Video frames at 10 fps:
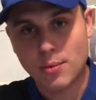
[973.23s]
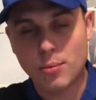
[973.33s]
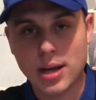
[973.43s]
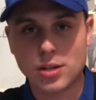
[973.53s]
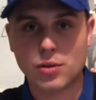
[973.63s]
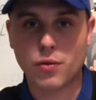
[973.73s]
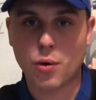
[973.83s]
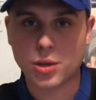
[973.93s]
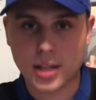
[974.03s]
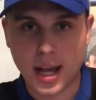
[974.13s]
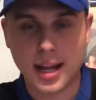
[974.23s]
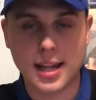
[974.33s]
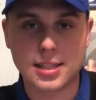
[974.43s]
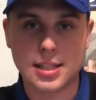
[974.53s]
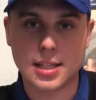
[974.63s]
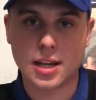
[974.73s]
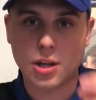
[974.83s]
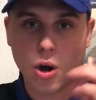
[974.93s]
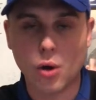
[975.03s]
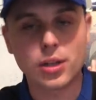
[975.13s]
Wake Forest and NC State are
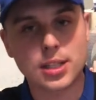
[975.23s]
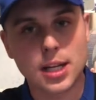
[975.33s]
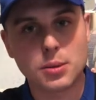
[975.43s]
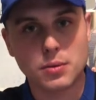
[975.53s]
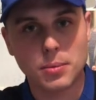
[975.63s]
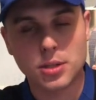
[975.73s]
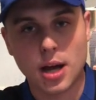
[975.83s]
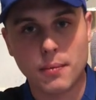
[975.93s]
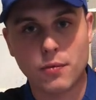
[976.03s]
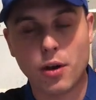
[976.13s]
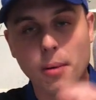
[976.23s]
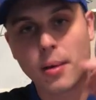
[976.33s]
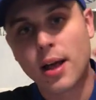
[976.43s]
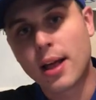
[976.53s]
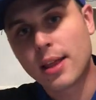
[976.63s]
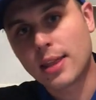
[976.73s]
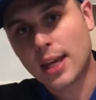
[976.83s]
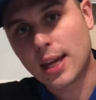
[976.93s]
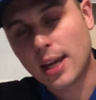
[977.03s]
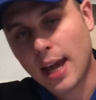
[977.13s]
the only teams from
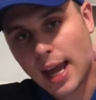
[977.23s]
the